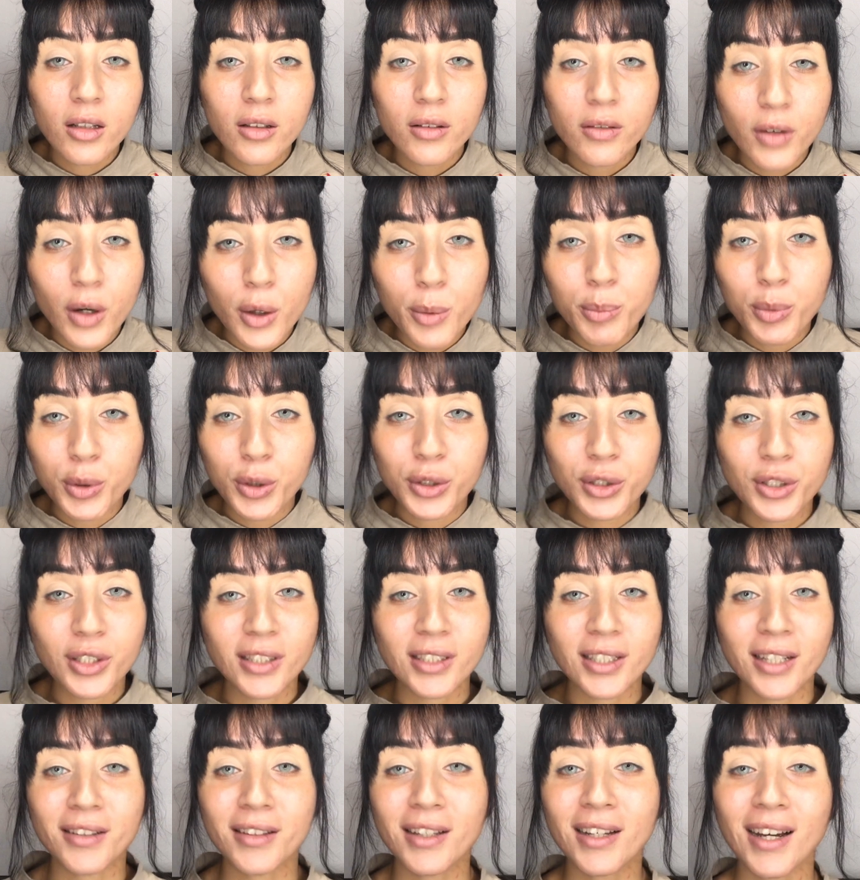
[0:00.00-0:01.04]
of all
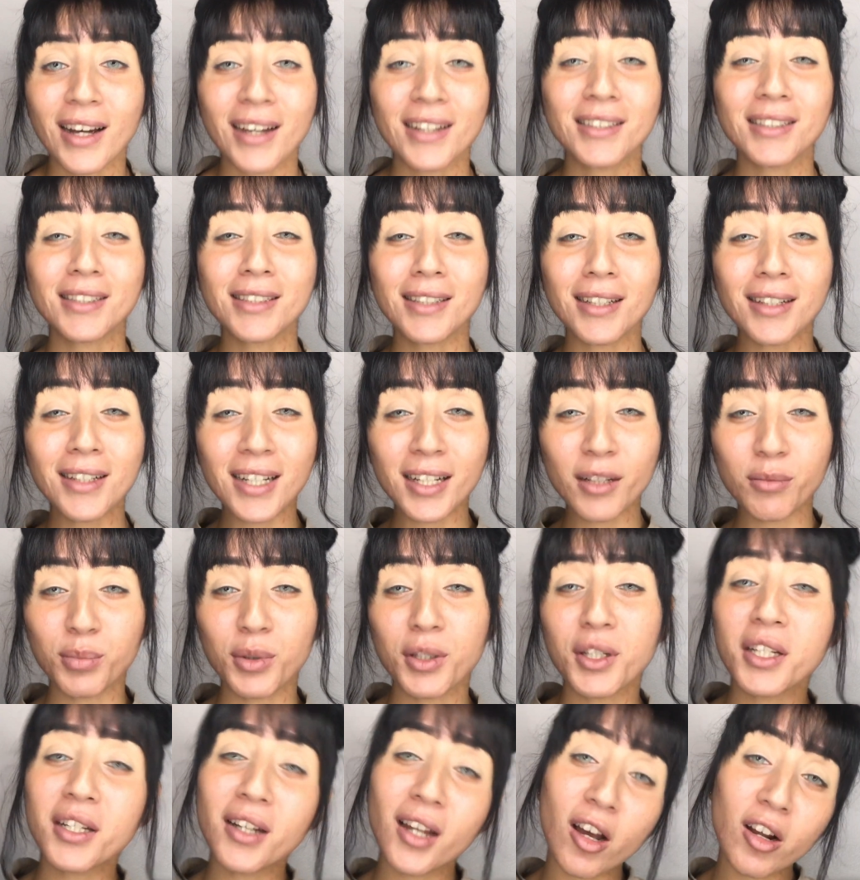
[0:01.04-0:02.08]
persons, I think I suck at
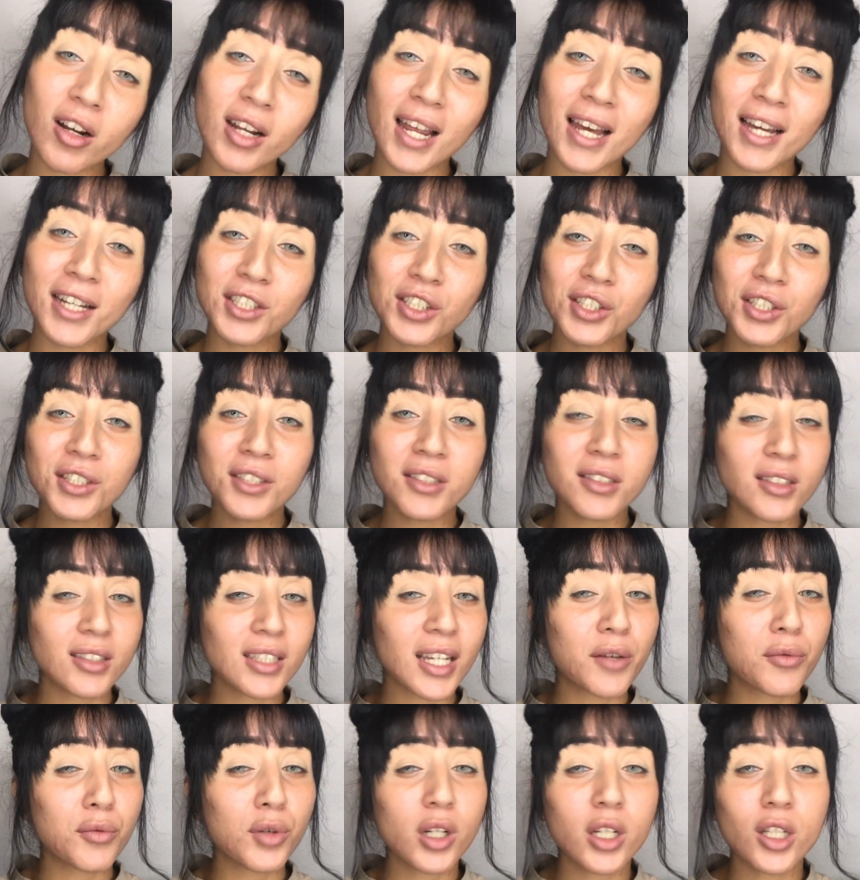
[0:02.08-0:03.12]
putting on lashes since
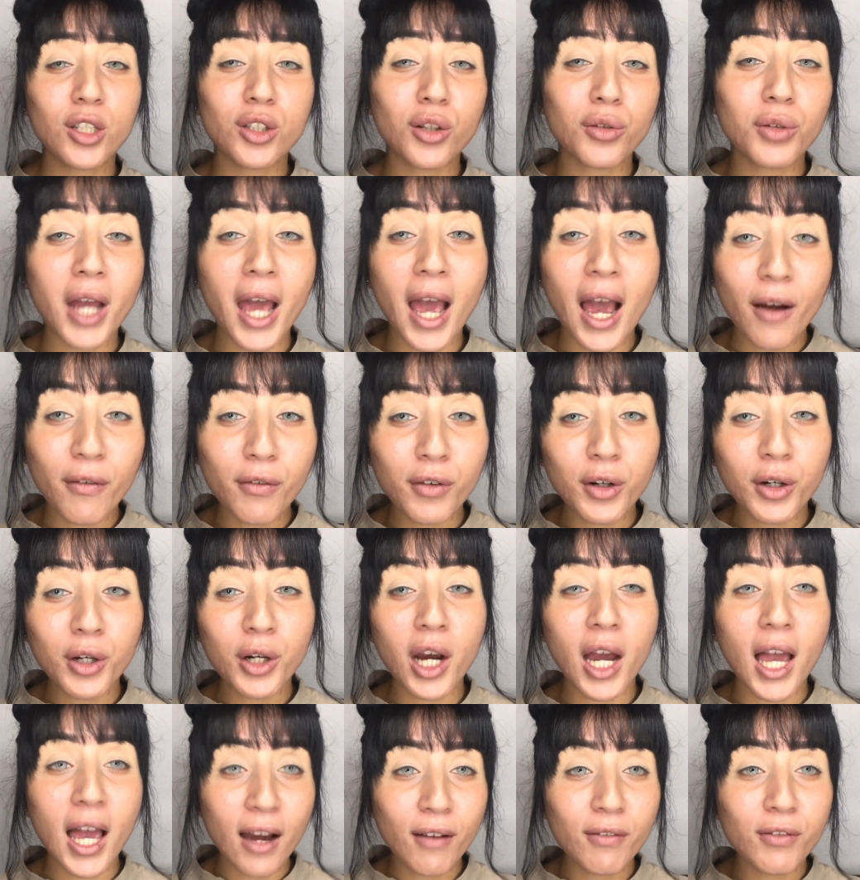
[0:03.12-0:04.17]
I really don't
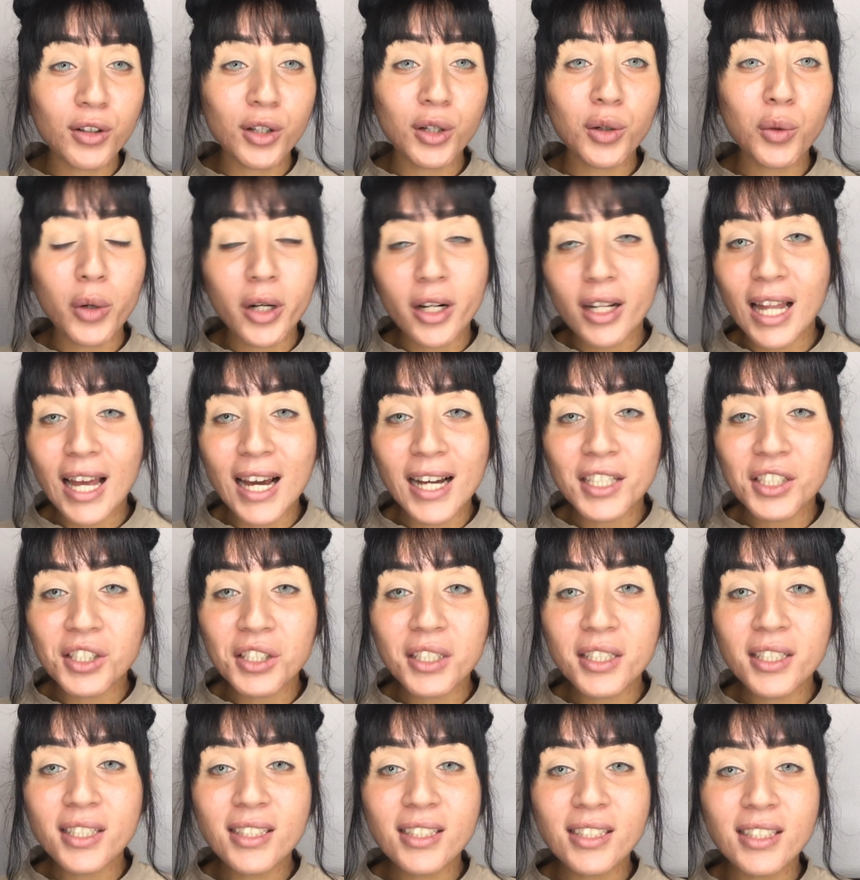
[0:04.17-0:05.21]
ever wear
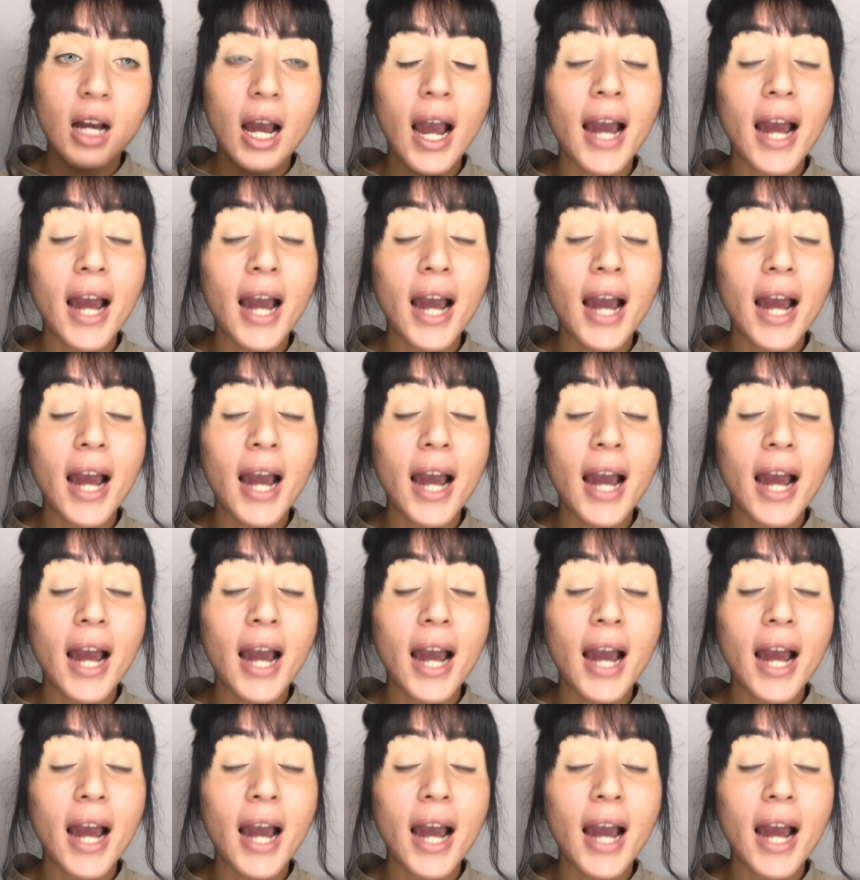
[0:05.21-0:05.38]
lashes.